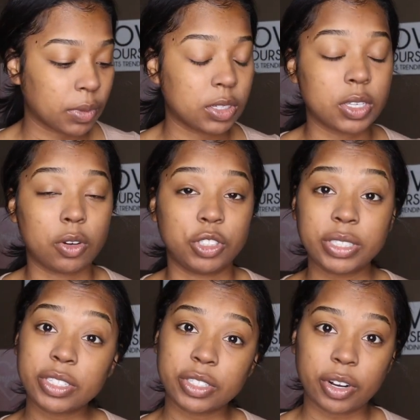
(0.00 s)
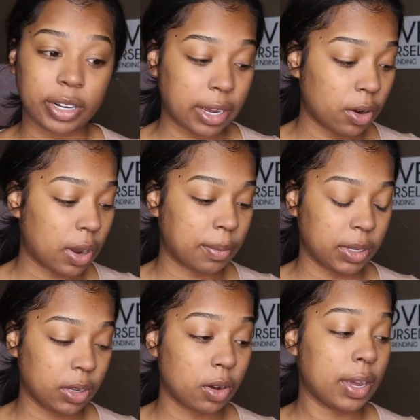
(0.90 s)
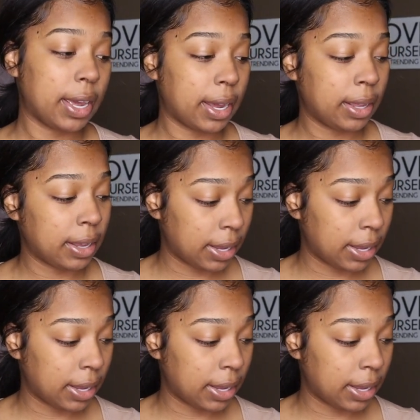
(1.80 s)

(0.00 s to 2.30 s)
So just to start out, I'm gonna go ahead